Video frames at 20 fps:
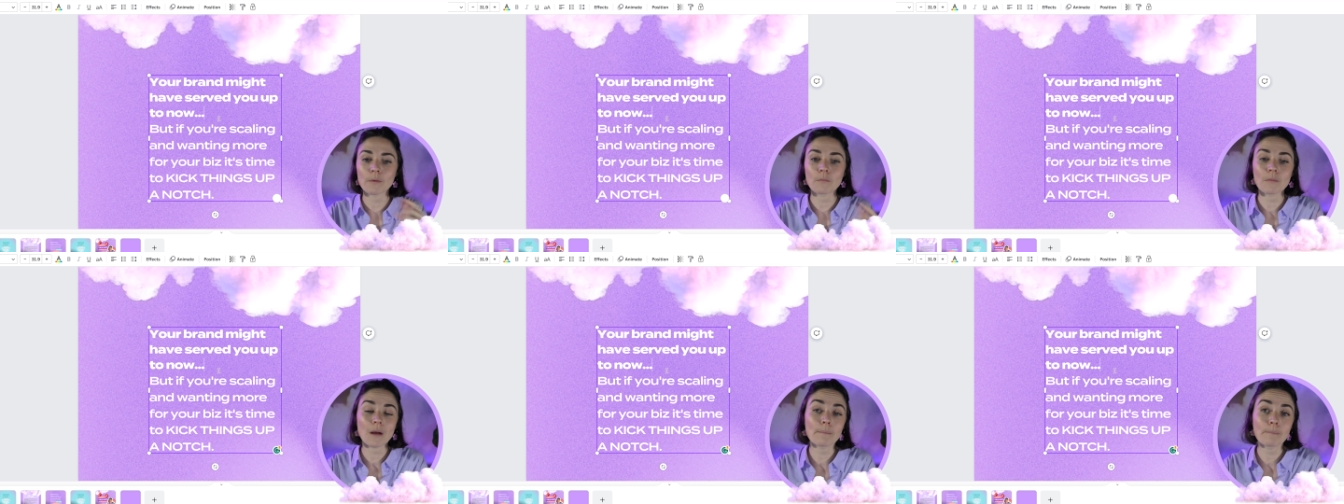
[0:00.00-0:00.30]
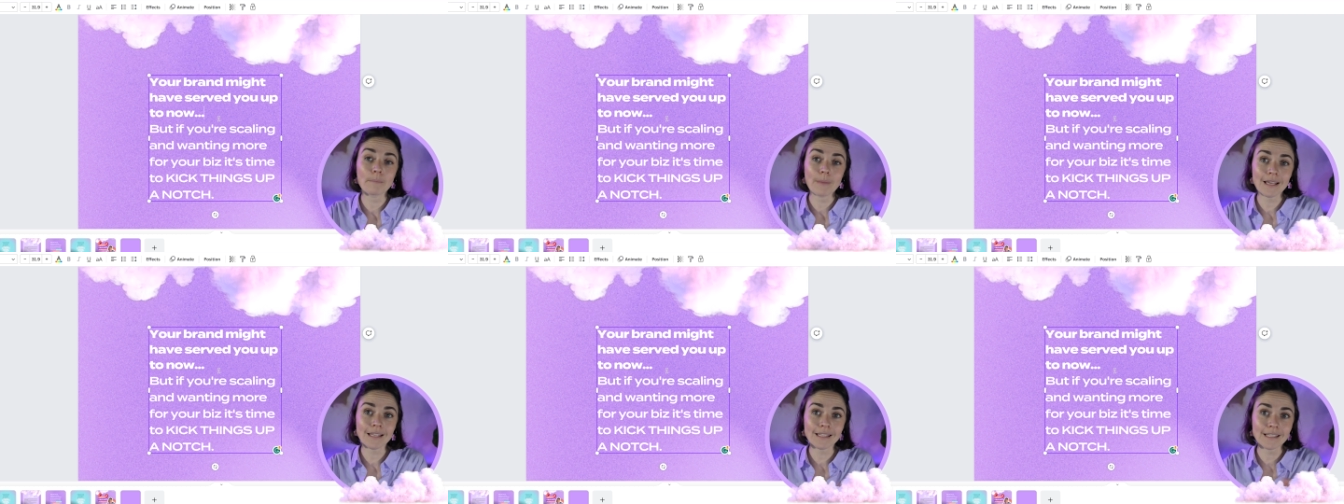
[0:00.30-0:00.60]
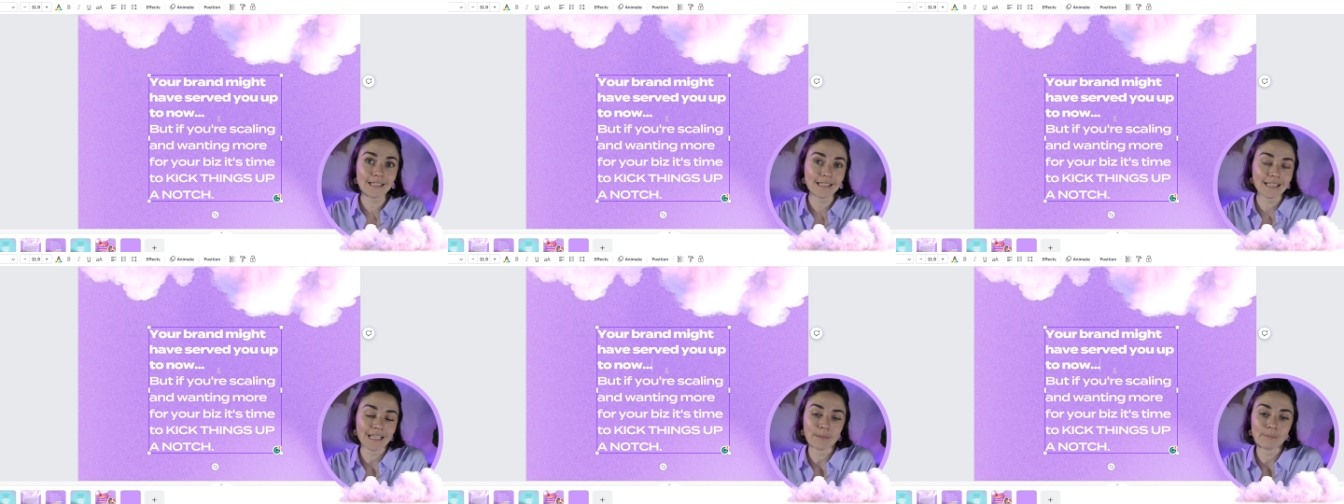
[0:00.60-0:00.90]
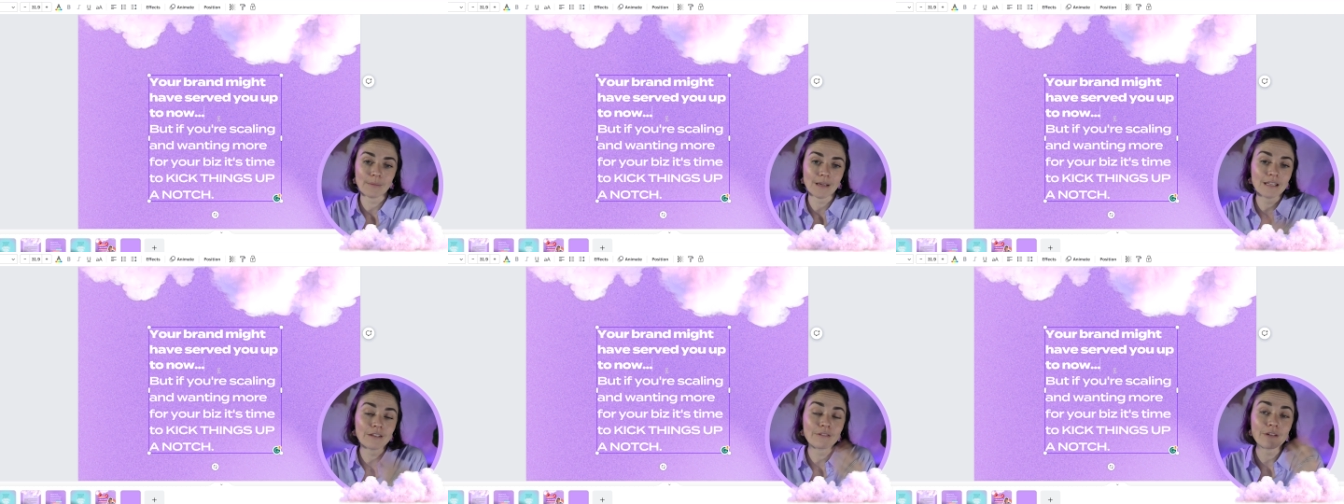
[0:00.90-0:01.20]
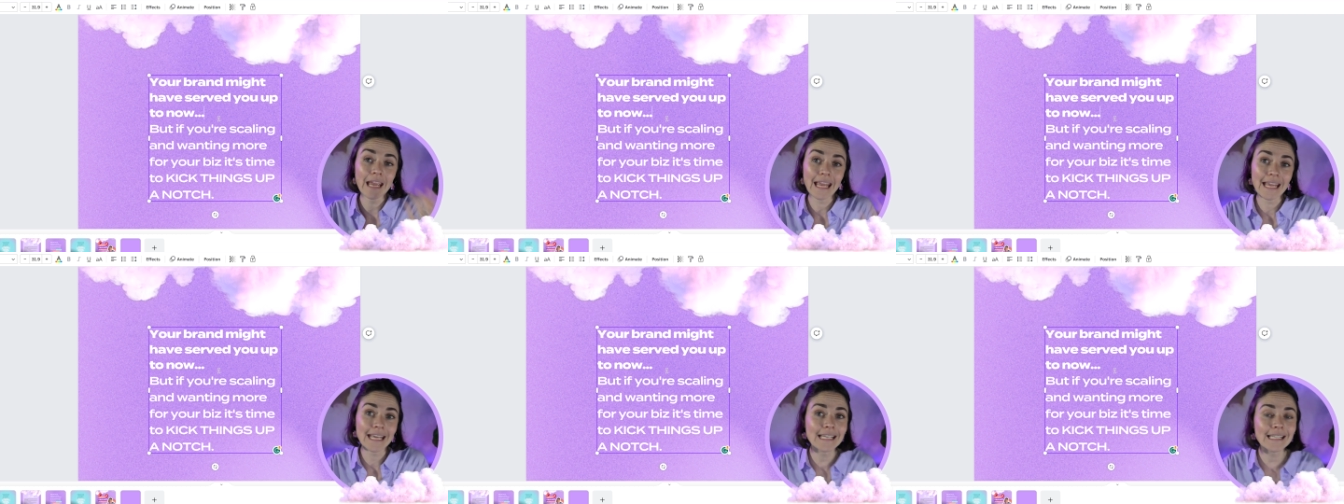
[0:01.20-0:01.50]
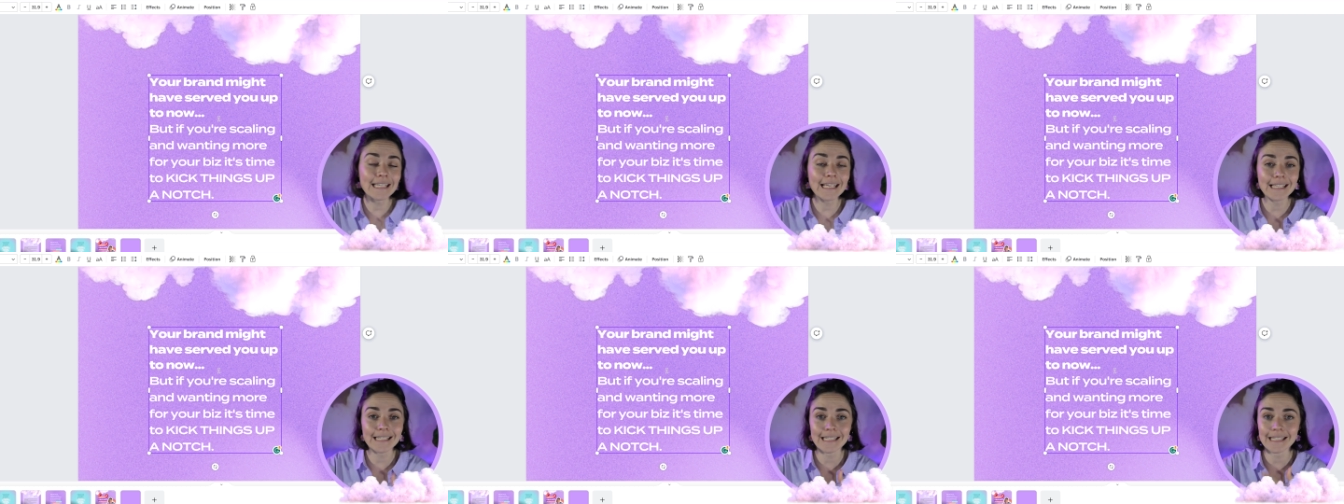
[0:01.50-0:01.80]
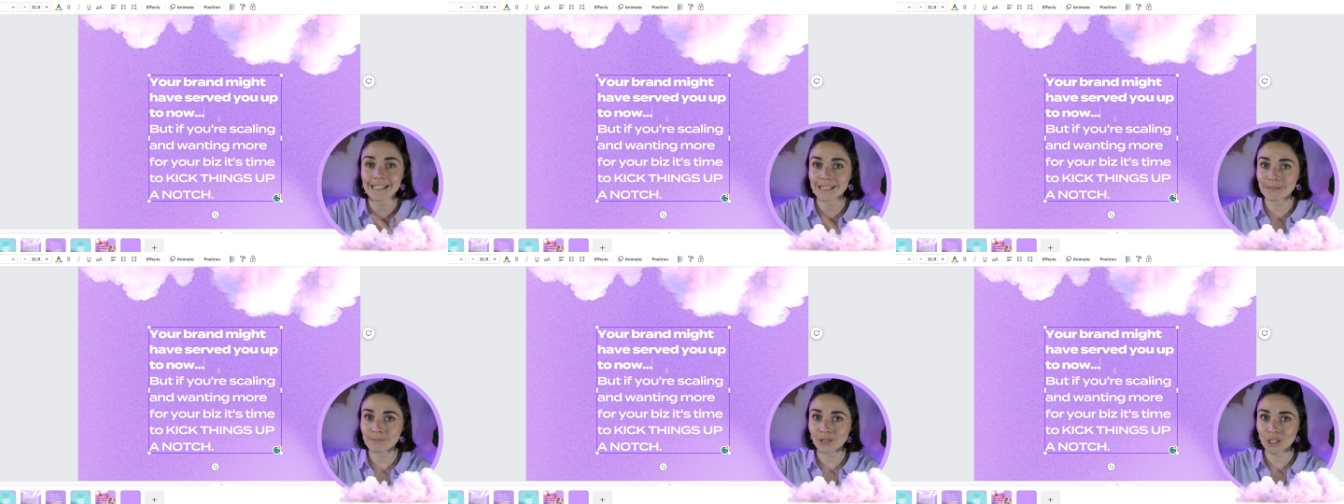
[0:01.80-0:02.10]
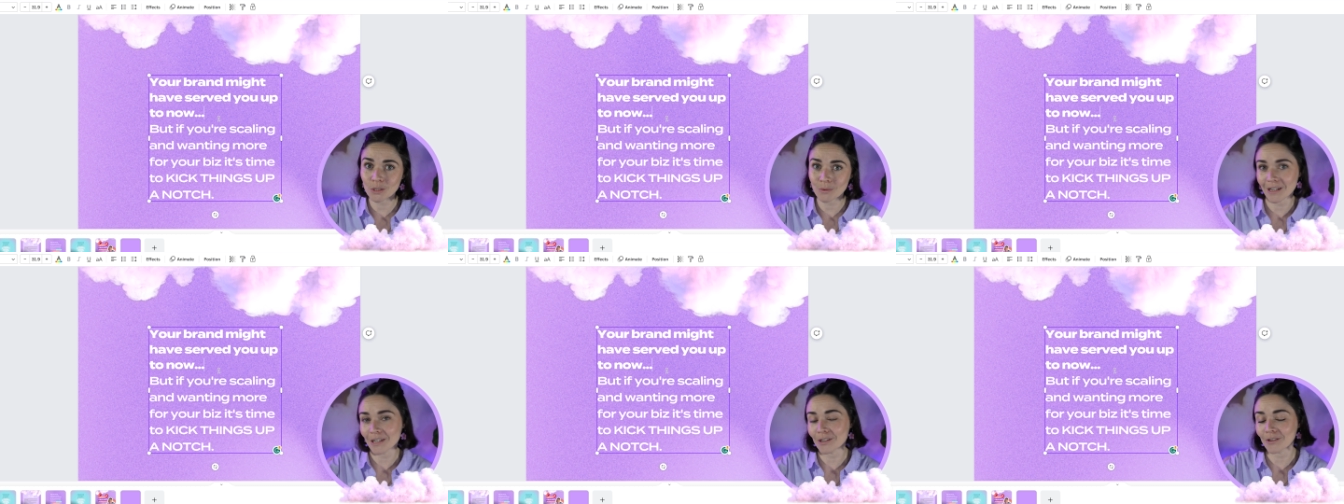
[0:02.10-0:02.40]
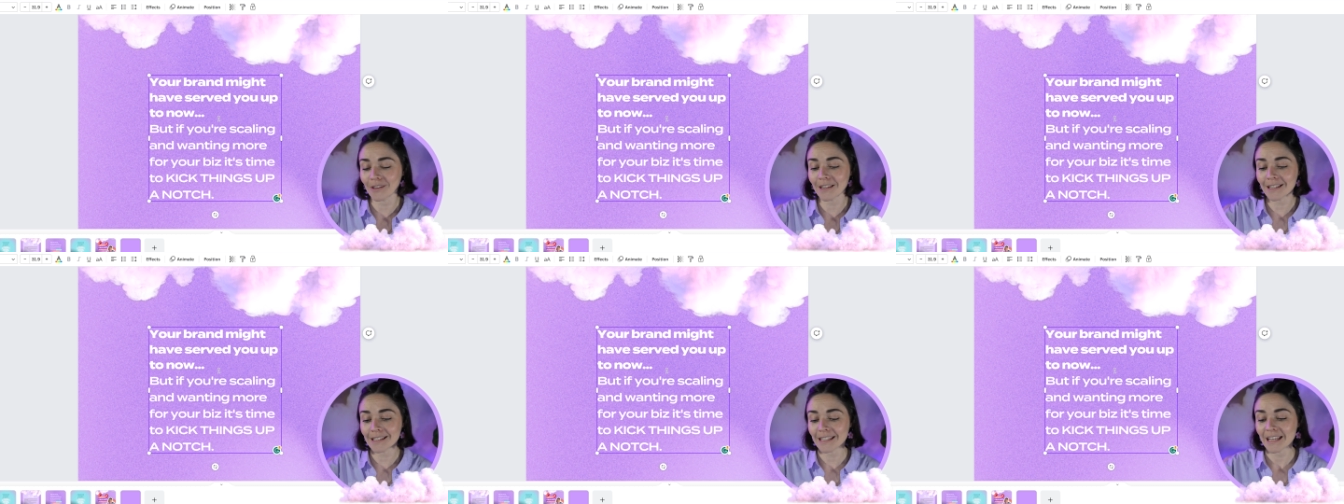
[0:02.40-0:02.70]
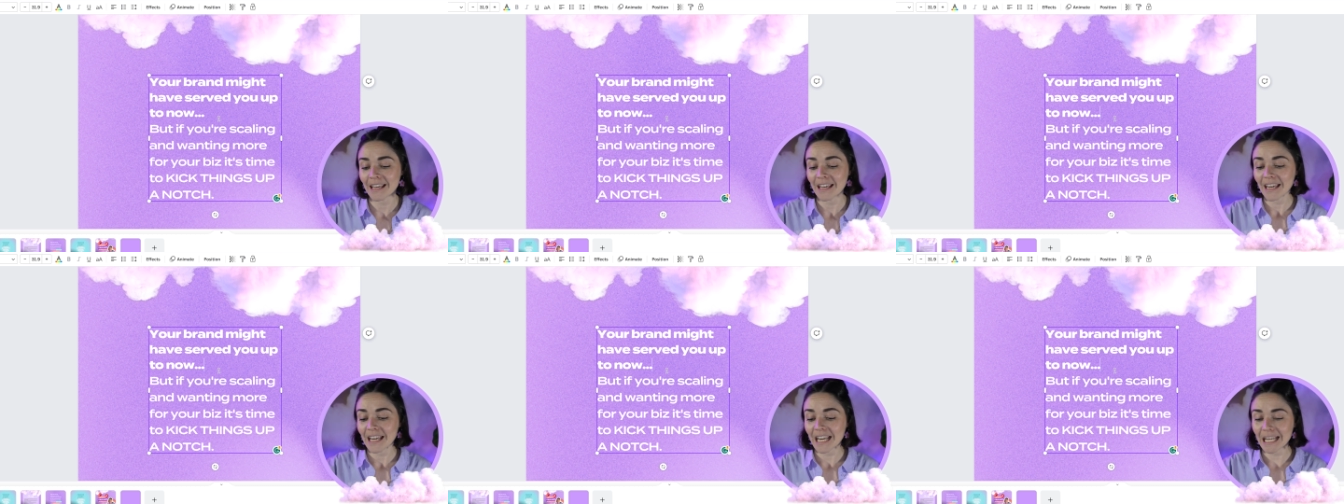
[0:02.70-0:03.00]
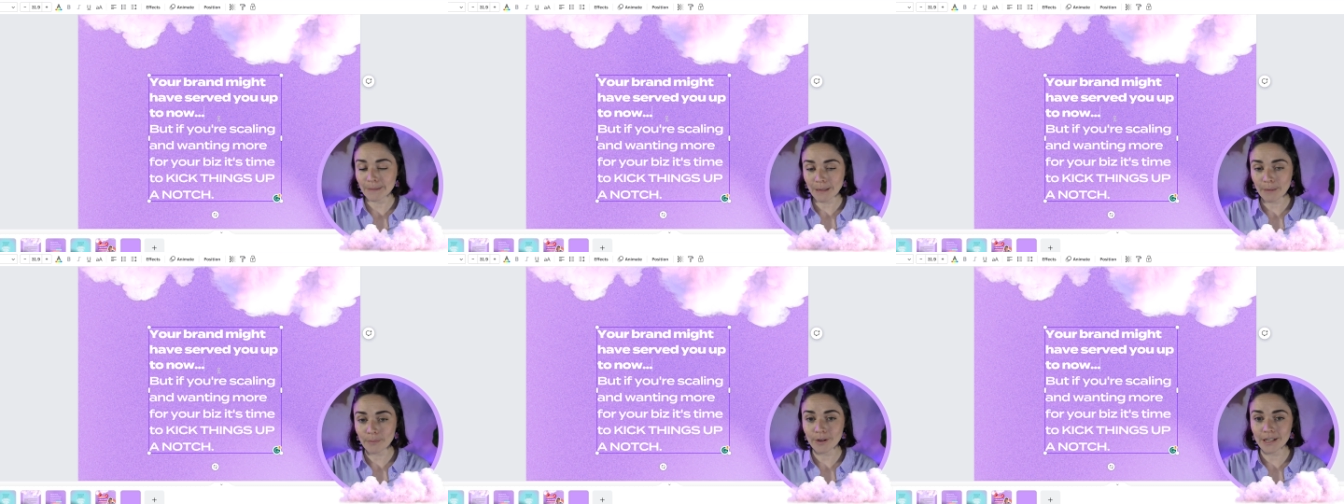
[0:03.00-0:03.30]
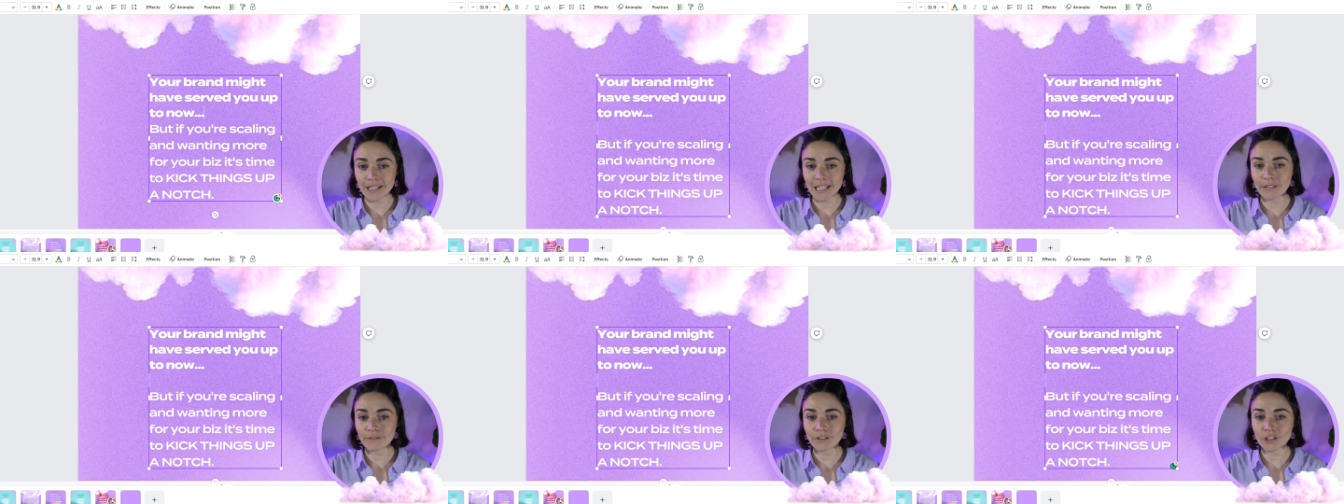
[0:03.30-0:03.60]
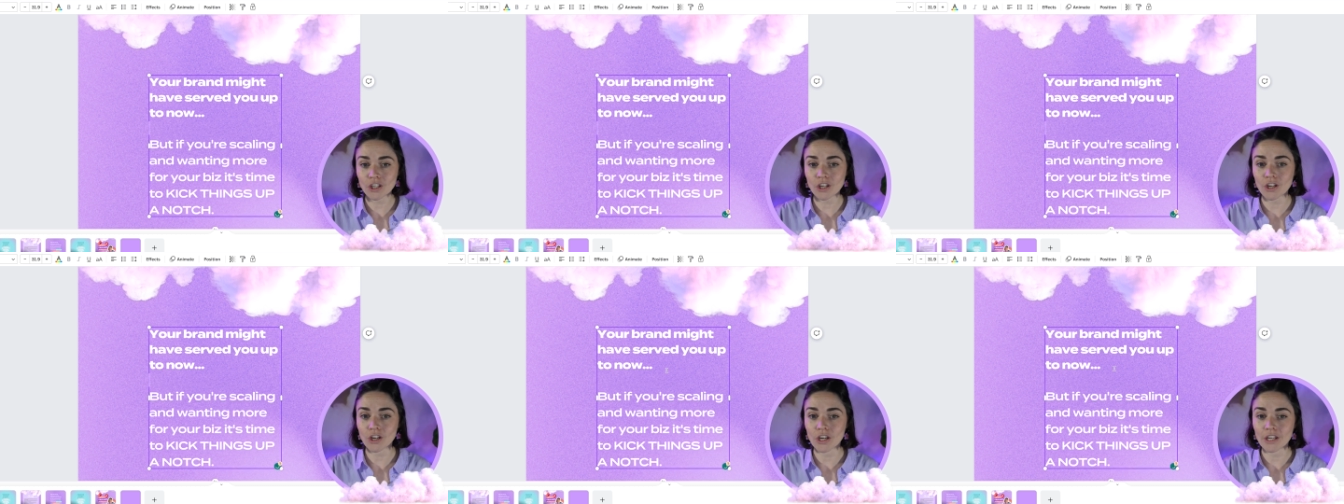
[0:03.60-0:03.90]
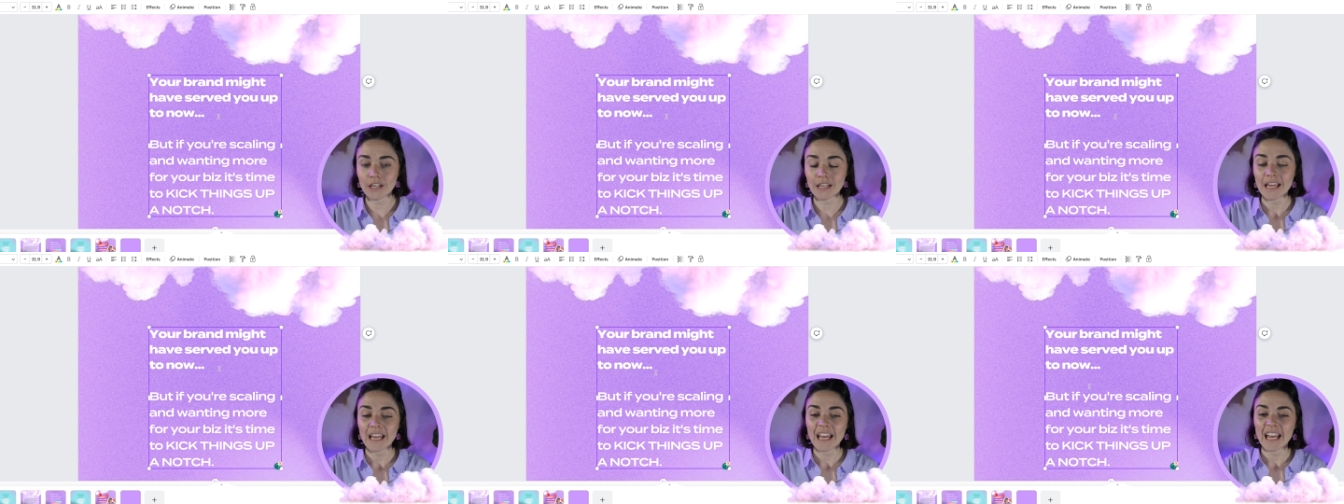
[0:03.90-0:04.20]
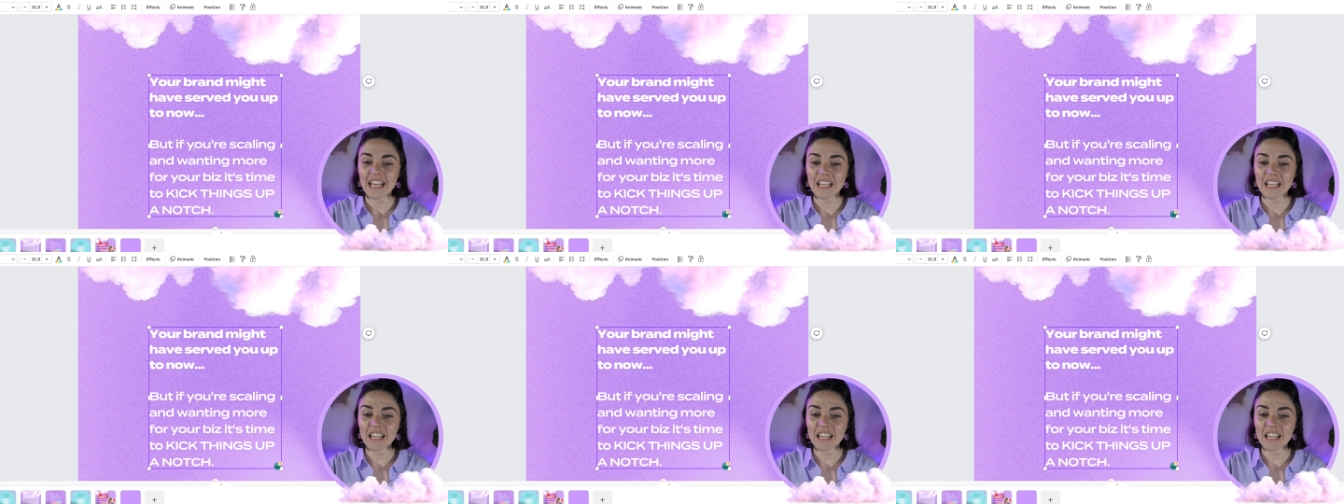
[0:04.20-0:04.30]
But my best tip and the easiest and simplest way to do this is by pressing return.